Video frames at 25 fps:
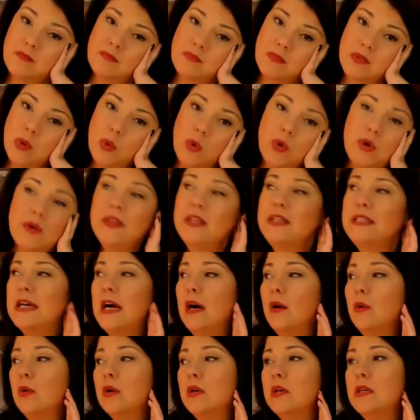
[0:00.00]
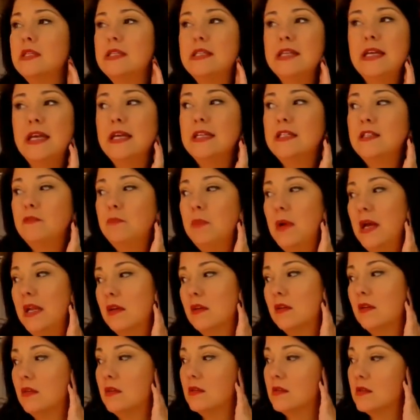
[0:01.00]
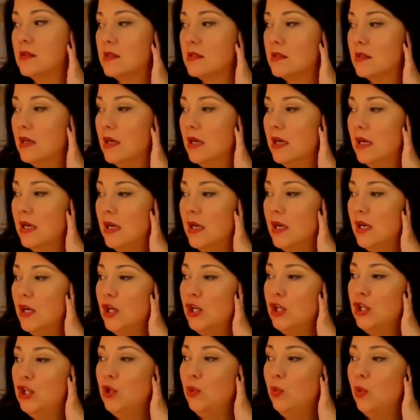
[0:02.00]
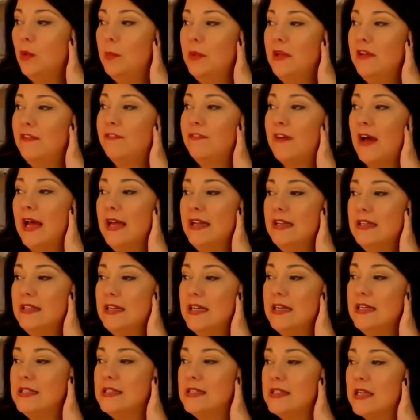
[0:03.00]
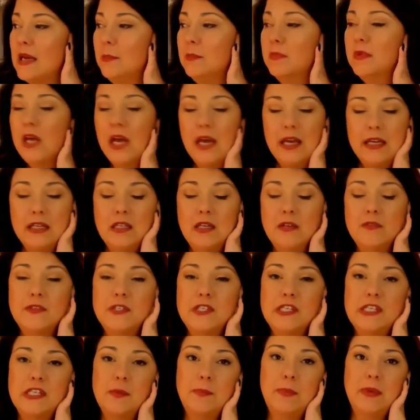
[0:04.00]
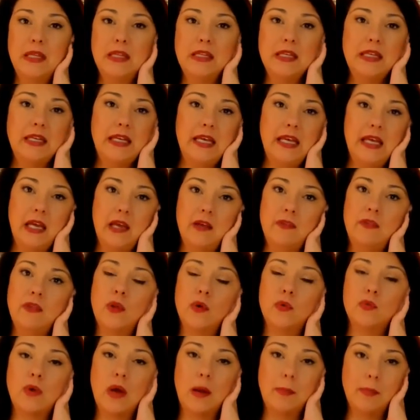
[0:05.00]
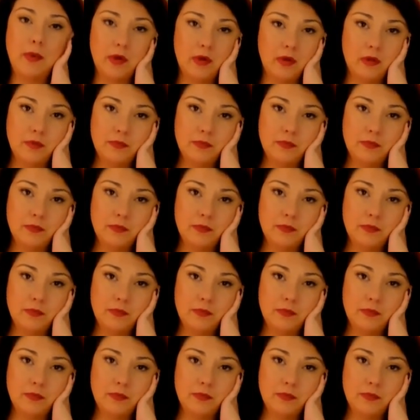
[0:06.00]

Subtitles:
Or the tower is the Ace of Pentacles. You will be finding some kind of stability in the rubble.